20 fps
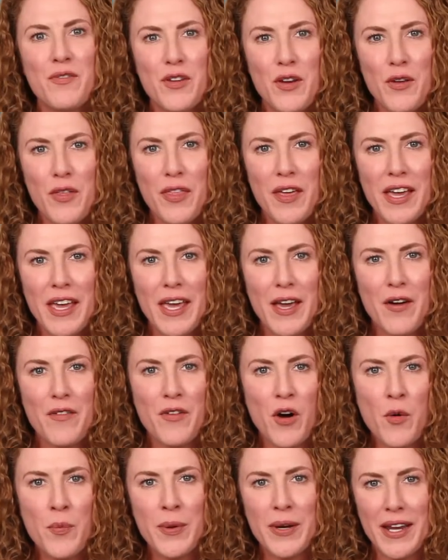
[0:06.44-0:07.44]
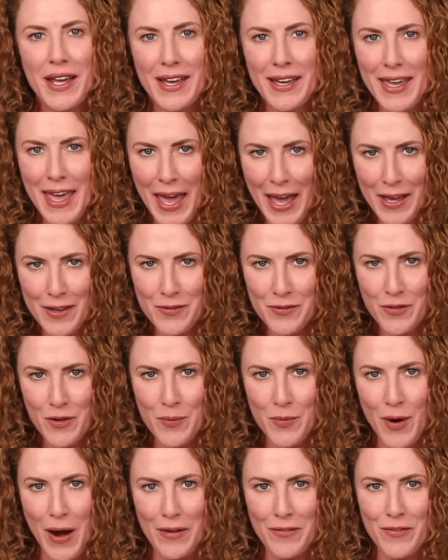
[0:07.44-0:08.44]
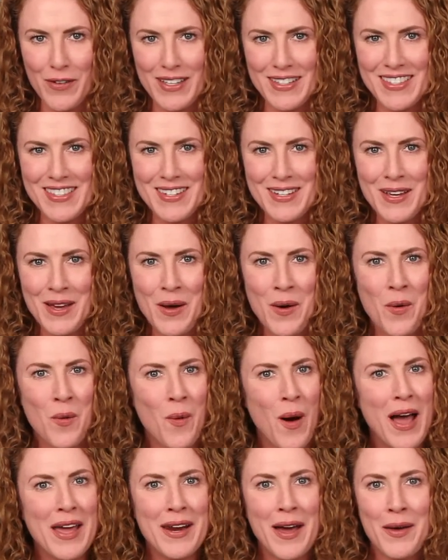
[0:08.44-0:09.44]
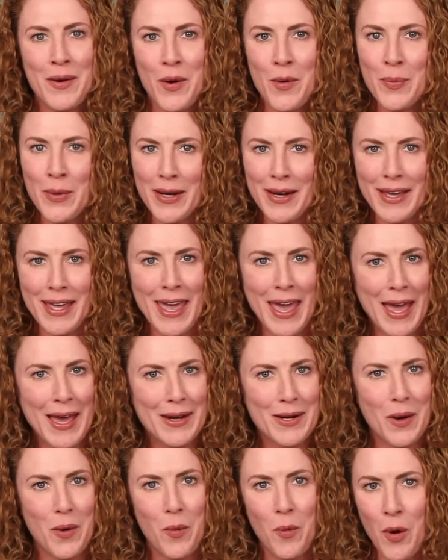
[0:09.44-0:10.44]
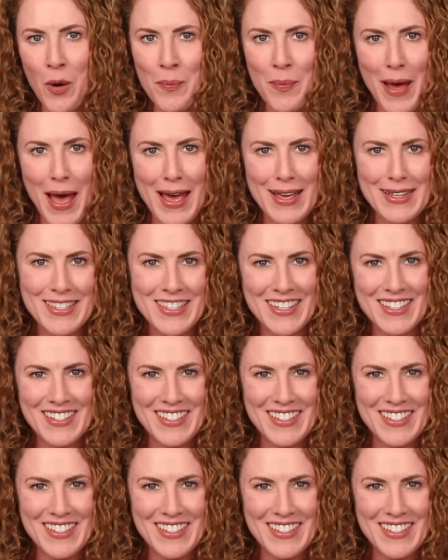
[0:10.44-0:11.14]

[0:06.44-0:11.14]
If you're thinking of opening a can for breakfast, why not open a can of whoop ass